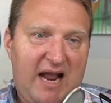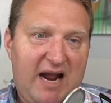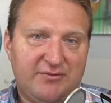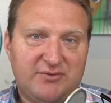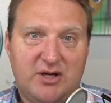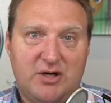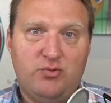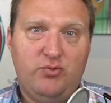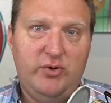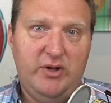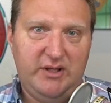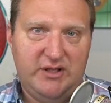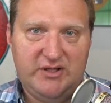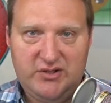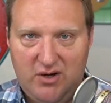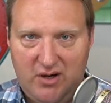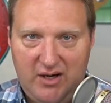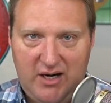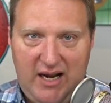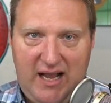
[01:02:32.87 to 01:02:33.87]
after I'd
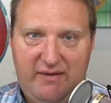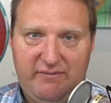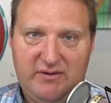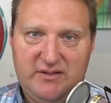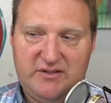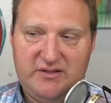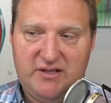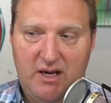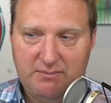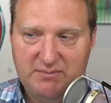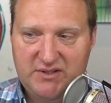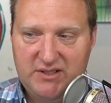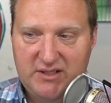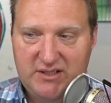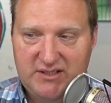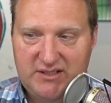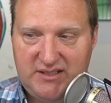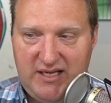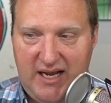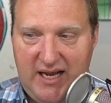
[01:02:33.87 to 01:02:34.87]
really started having some
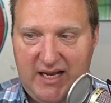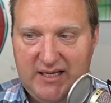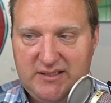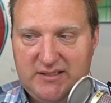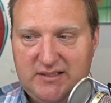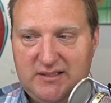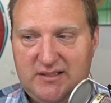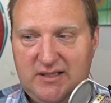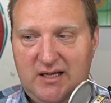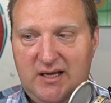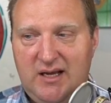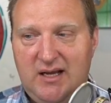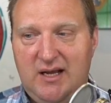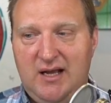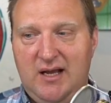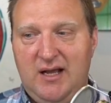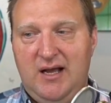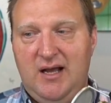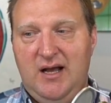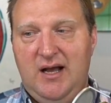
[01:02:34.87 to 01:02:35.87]
success.
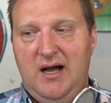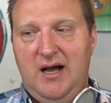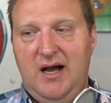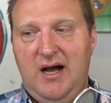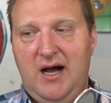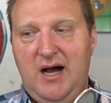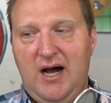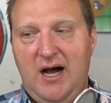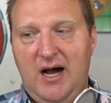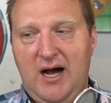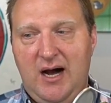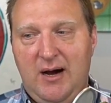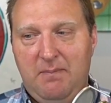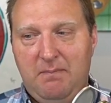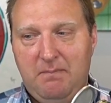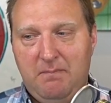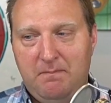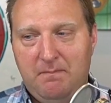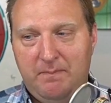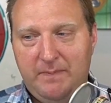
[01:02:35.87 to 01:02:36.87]

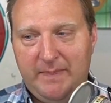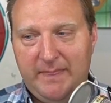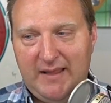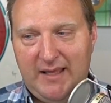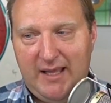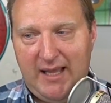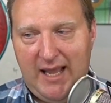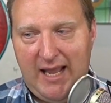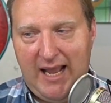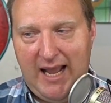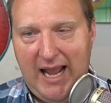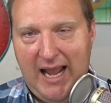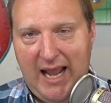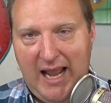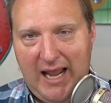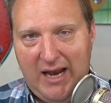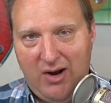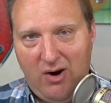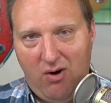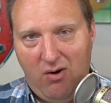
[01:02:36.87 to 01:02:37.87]
Um,
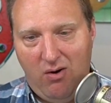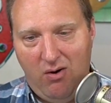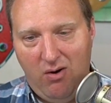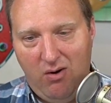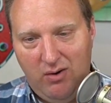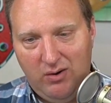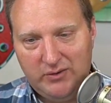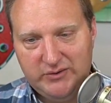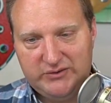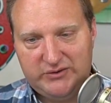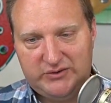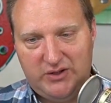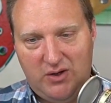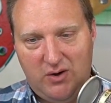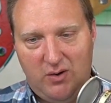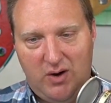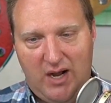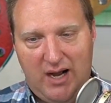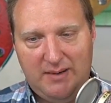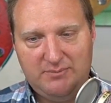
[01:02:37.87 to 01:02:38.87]
and
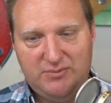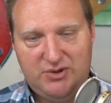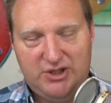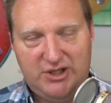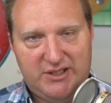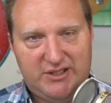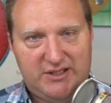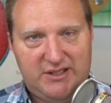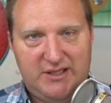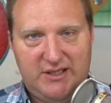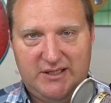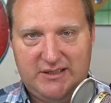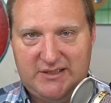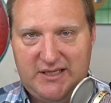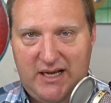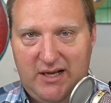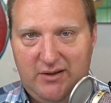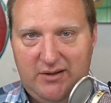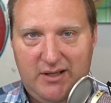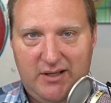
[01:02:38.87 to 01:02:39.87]
also, I'm just going to
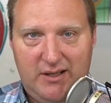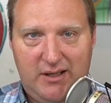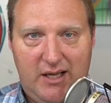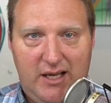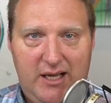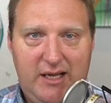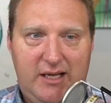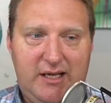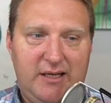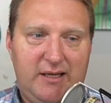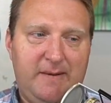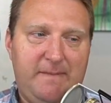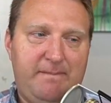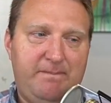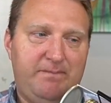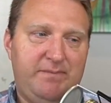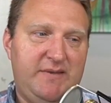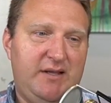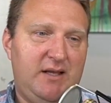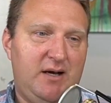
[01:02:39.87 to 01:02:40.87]
tell you, like,
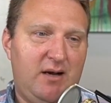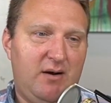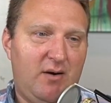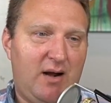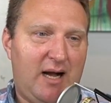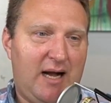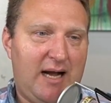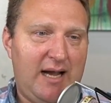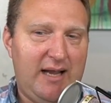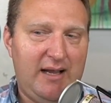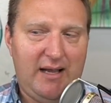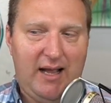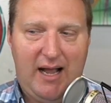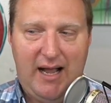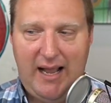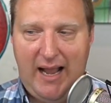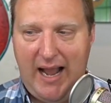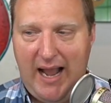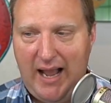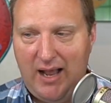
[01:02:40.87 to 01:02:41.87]
you know, I,
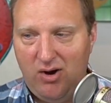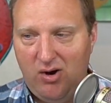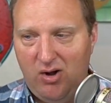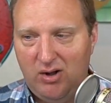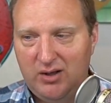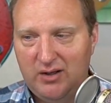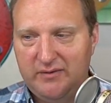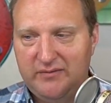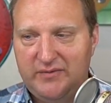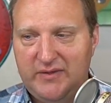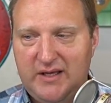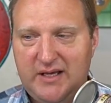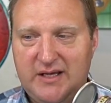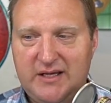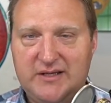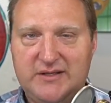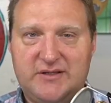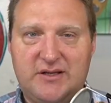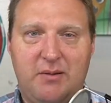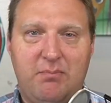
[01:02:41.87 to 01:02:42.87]
I had all of
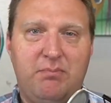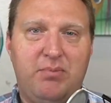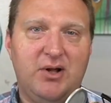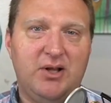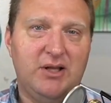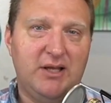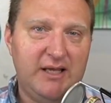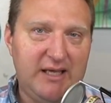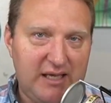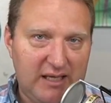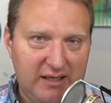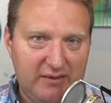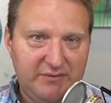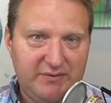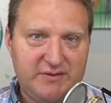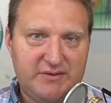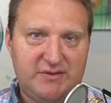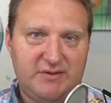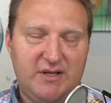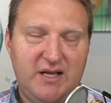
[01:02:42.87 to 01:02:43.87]
these
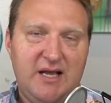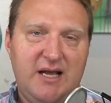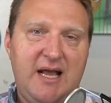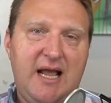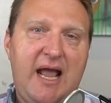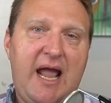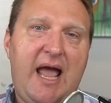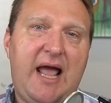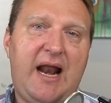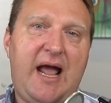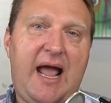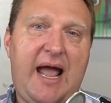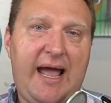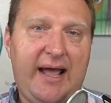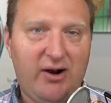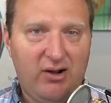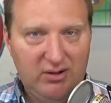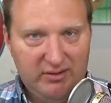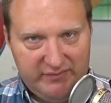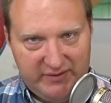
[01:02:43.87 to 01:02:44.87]
beliefs and I
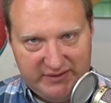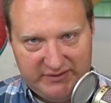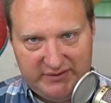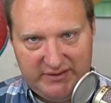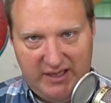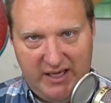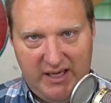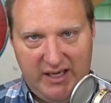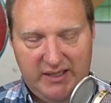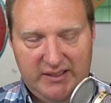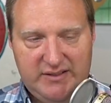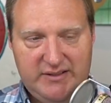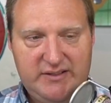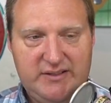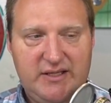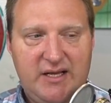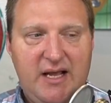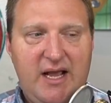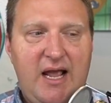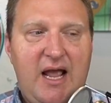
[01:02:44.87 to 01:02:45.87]
had all of these
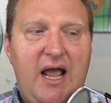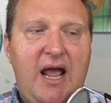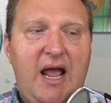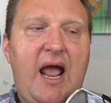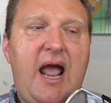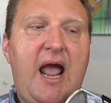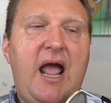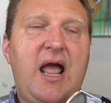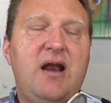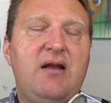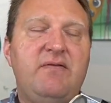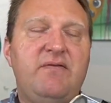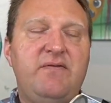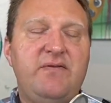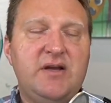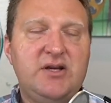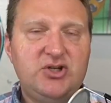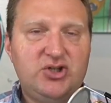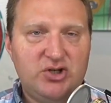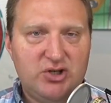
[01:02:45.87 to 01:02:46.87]
things and
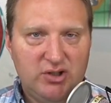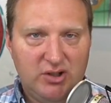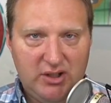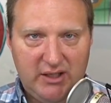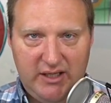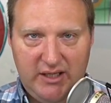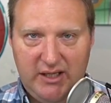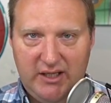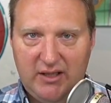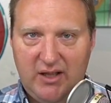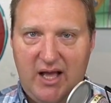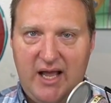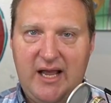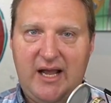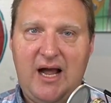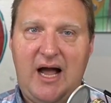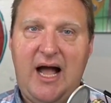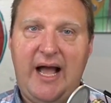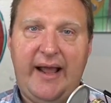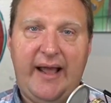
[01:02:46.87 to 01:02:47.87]
eventually
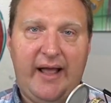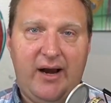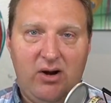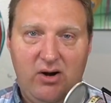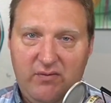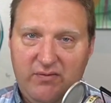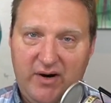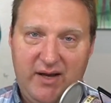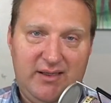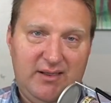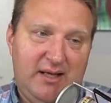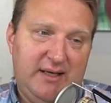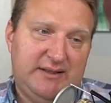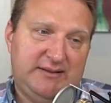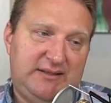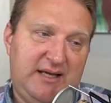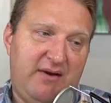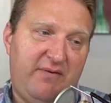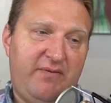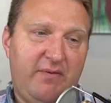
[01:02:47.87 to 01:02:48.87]
like I got over it.
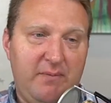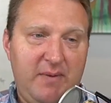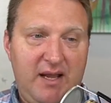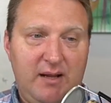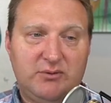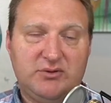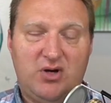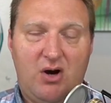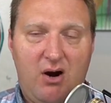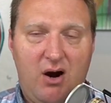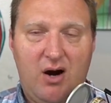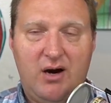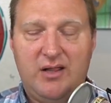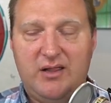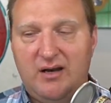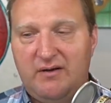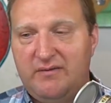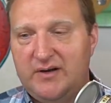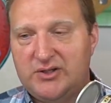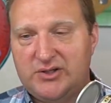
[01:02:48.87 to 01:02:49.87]
Like I said, for me it was
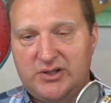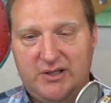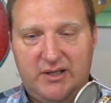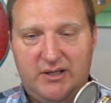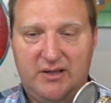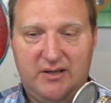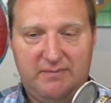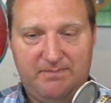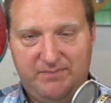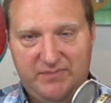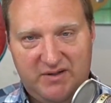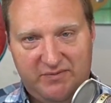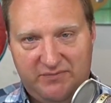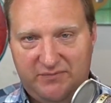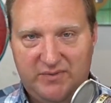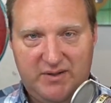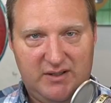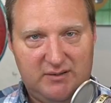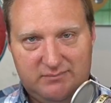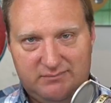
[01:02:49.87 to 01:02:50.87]
hard, and then eventually the
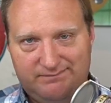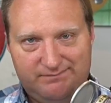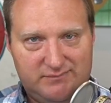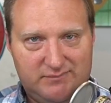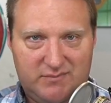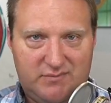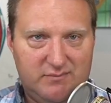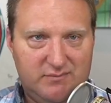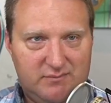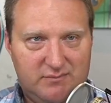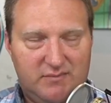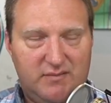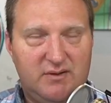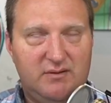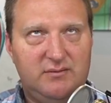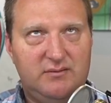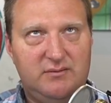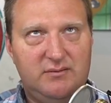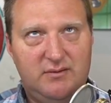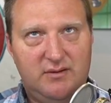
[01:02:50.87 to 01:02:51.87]
the the
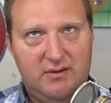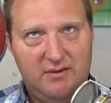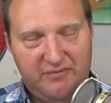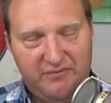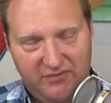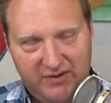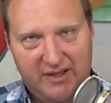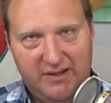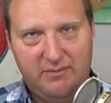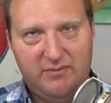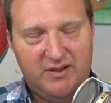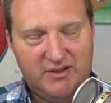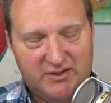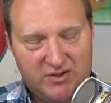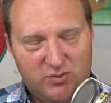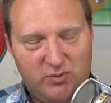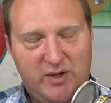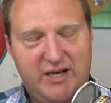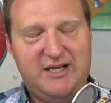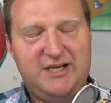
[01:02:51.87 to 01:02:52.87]
the flip the
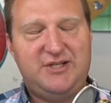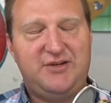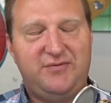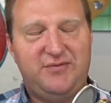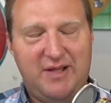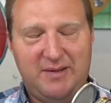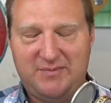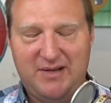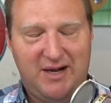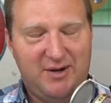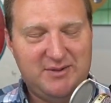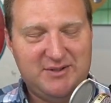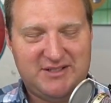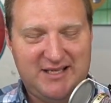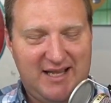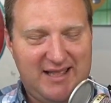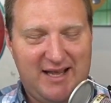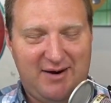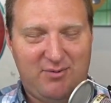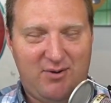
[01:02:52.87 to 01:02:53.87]
switch flipped. I
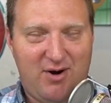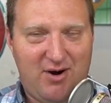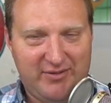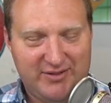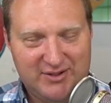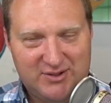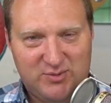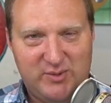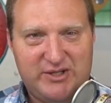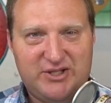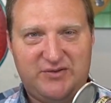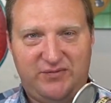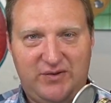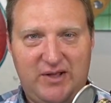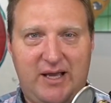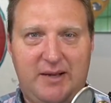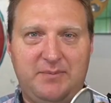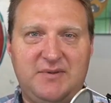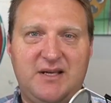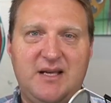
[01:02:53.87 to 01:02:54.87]
always say that wrong. The switch
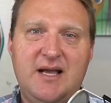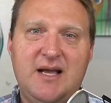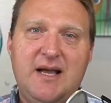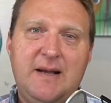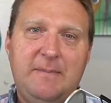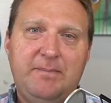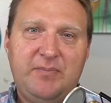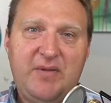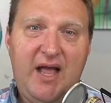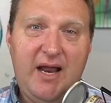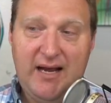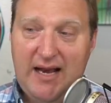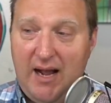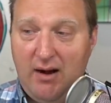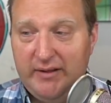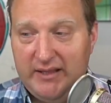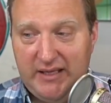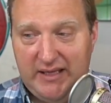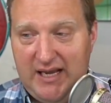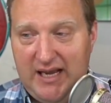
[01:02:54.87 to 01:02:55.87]
flipped. And
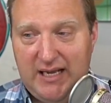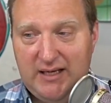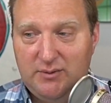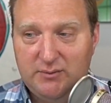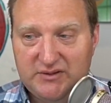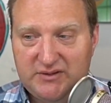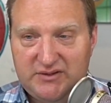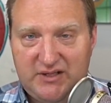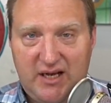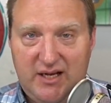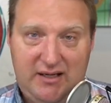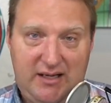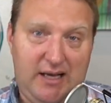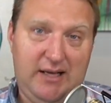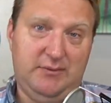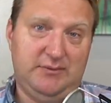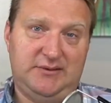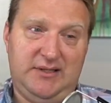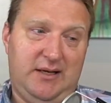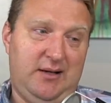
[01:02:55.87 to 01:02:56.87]
now I think Katie would say
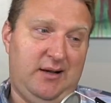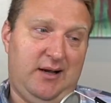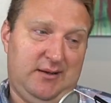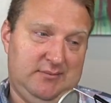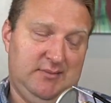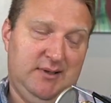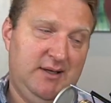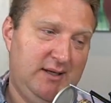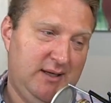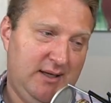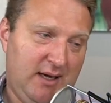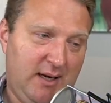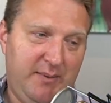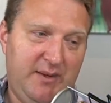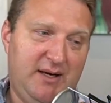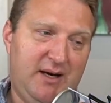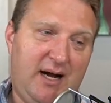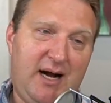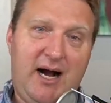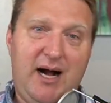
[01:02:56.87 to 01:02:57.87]
Katie would tell you,
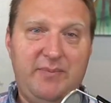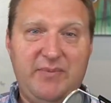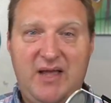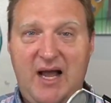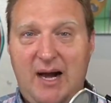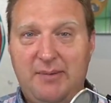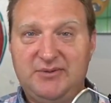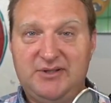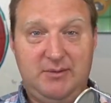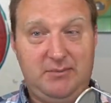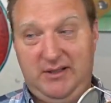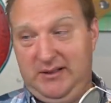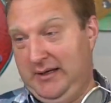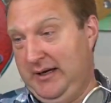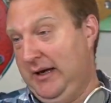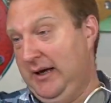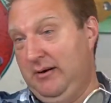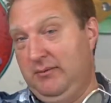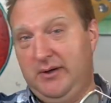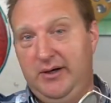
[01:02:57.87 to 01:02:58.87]
I mean, I'm the opposite. I'm
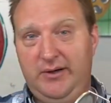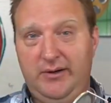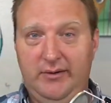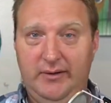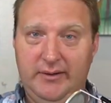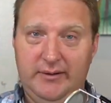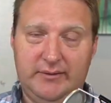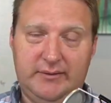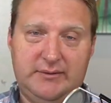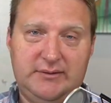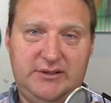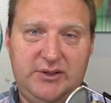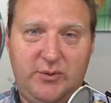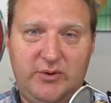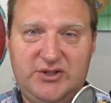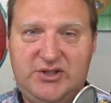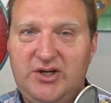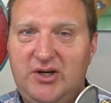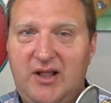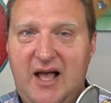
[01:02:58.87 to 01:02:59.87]
like, I don't want to do it.
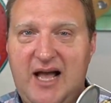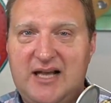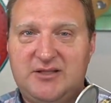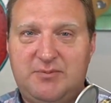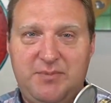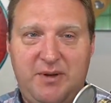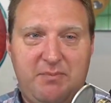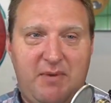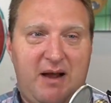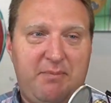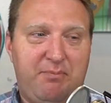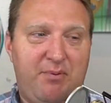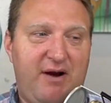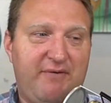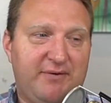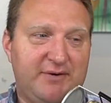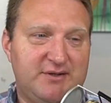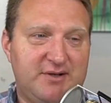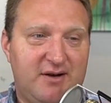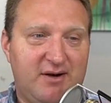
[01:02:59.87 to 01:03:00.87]
She she'll ask me my
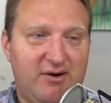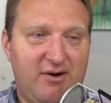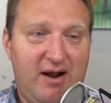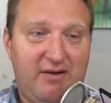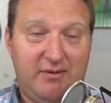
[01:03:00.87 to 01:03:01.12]
preference on a